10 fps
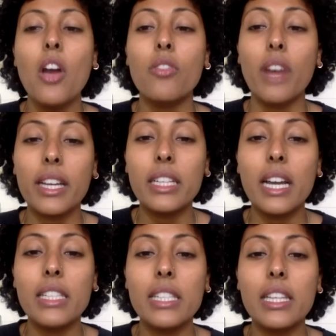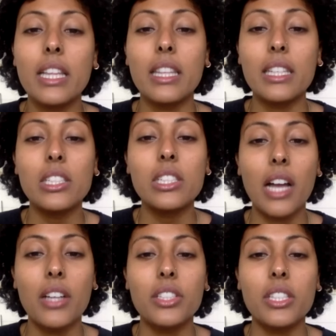recognizing that these
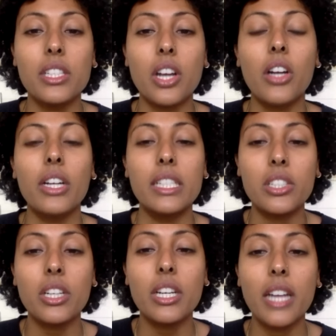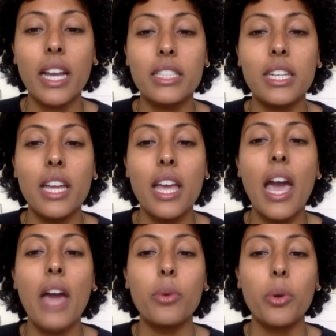challenges are interconnected
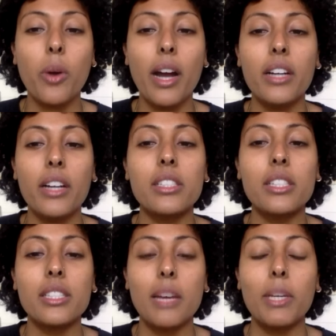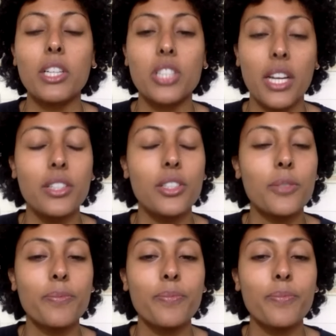and require systemic change.